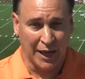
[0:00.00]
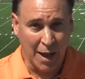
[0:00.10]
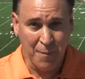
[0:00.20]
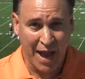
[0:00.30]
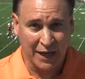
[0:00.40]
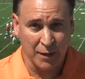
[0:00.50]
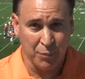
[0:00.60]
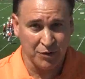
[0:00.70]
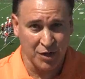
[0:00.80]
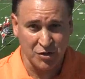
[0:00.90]
linebacking
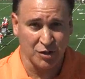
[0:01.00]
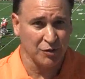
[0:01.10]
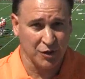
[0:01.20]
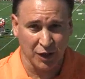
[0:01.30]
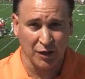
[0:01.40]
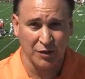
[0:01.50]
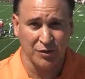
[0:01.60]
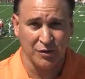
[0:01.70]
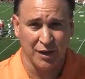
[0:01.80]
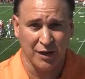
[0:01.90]
position still
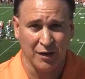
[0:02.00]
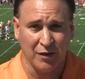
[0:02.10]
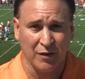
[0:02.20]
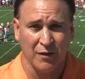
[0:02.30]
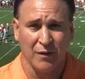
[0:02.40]
isn't there.